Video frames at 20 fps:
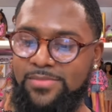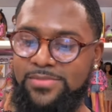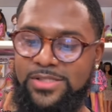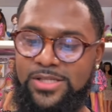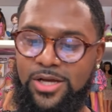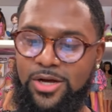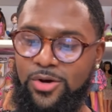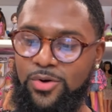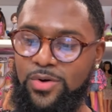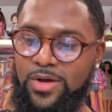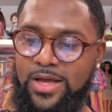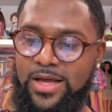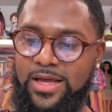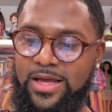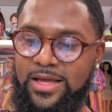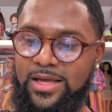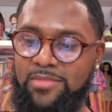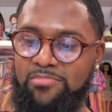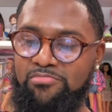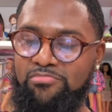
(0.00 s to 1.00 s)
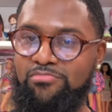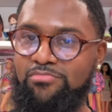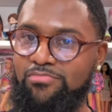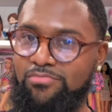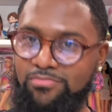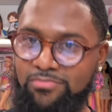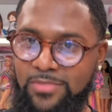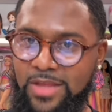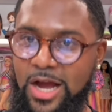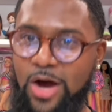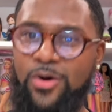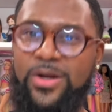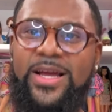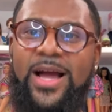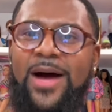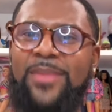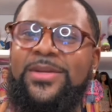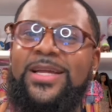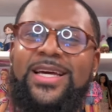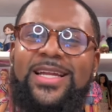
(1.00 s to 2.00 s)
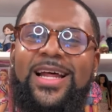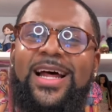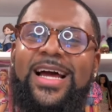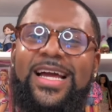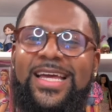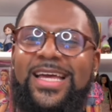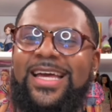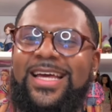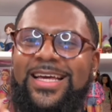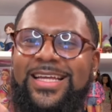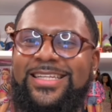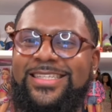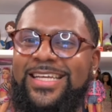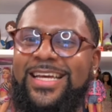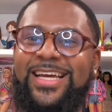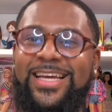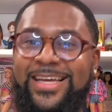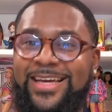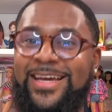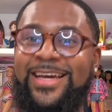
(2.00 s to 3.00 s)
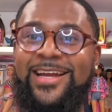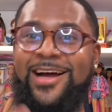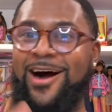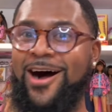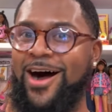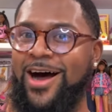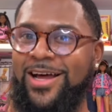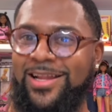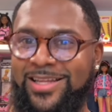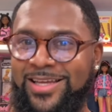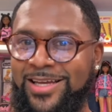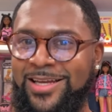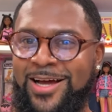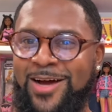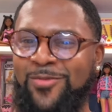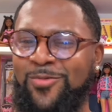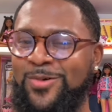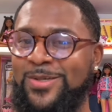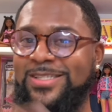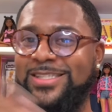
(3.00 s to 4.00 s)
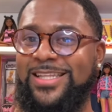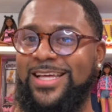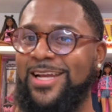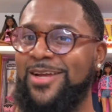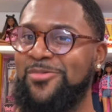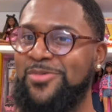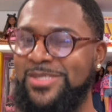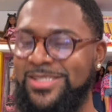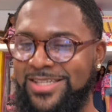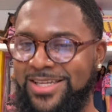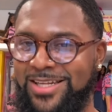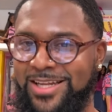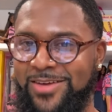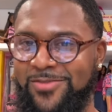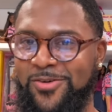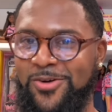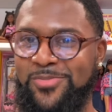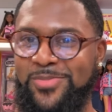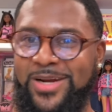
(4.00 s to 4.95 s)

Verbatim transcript: So the only update that I get, didn't get, oddly enough, was that it was delivered.